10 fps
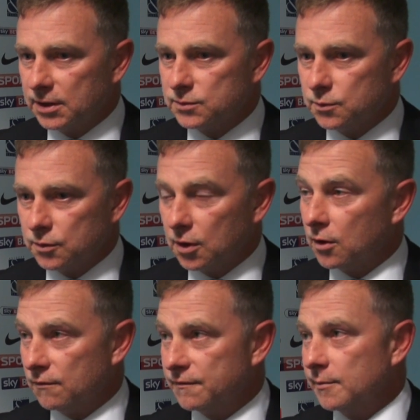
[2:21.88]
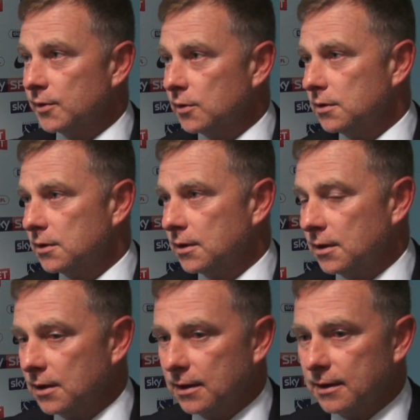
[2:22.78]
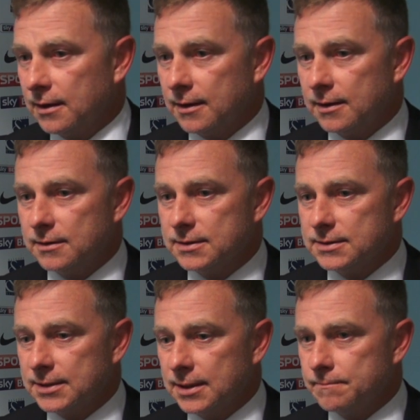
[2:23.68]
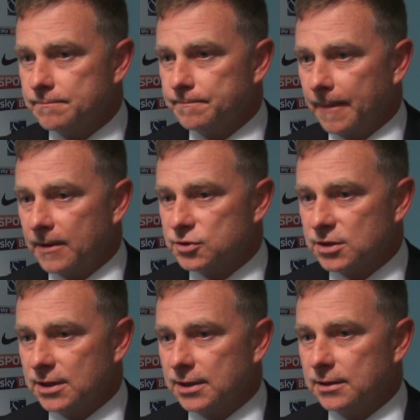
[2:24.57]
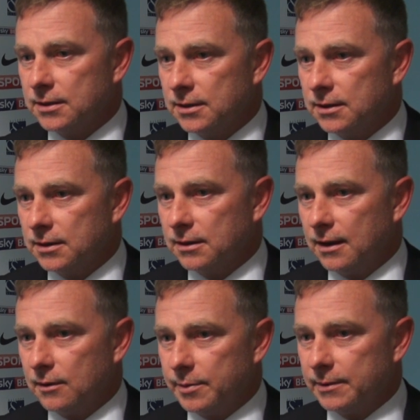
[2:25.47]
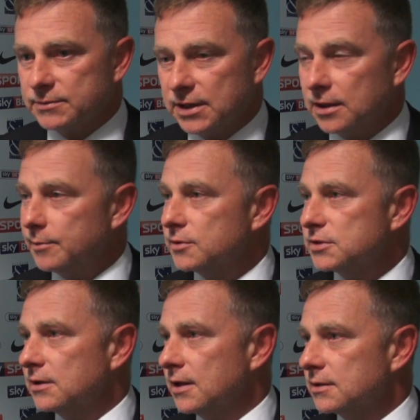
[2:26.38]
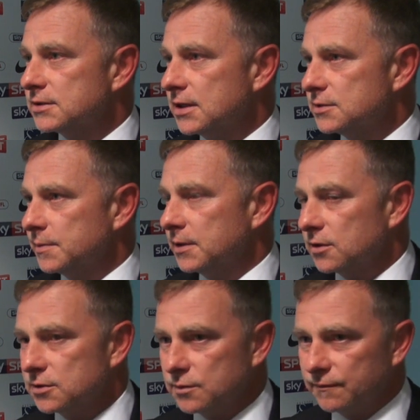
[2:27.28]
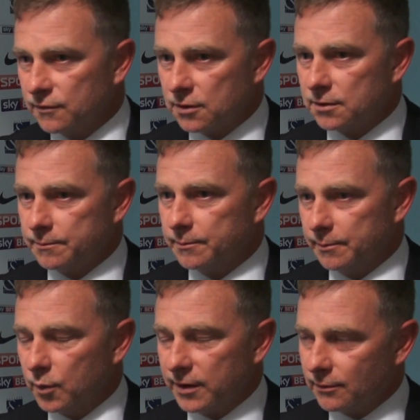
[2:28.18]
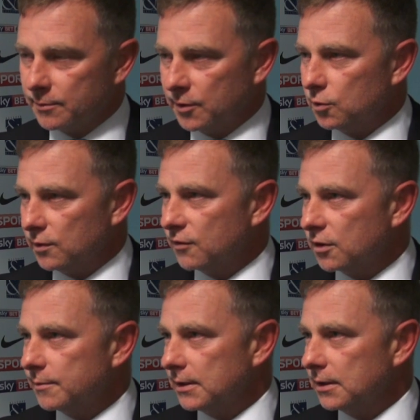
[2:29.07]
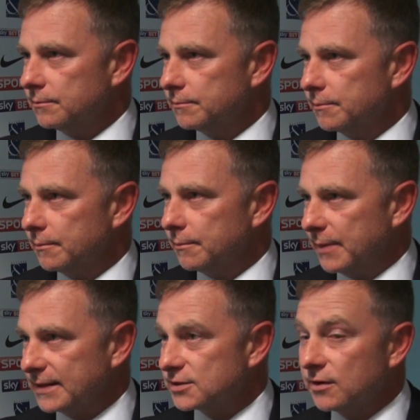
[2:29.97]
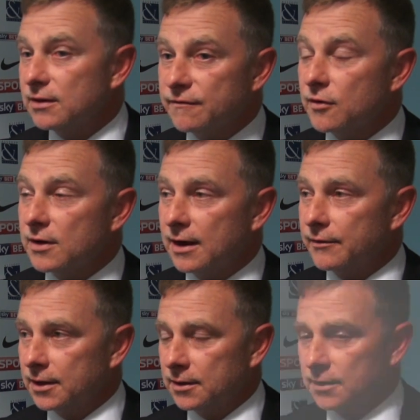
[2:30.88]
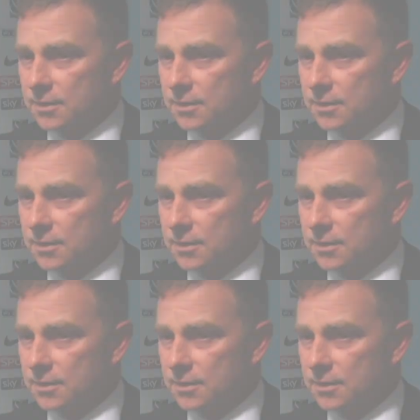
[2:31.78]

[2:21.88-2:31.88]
his work off the ball, and trying to help him to help us in that sense, because without the ball we've got to be better in the front area.